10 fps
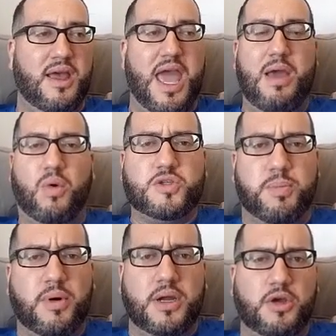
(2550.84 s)
hey, what
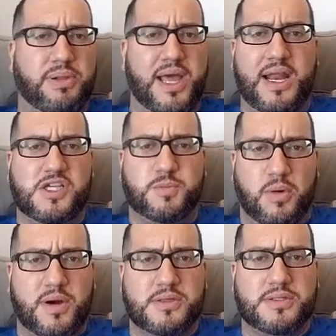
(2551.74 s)
sport? You play any
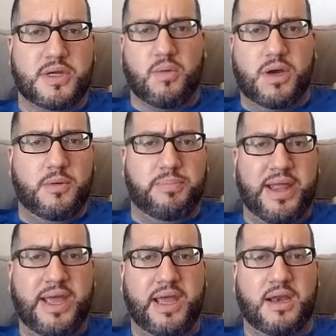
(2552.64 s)
sports, or what are you
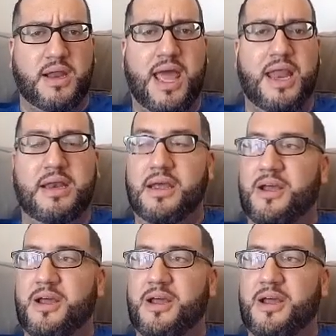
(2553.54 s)
playing? And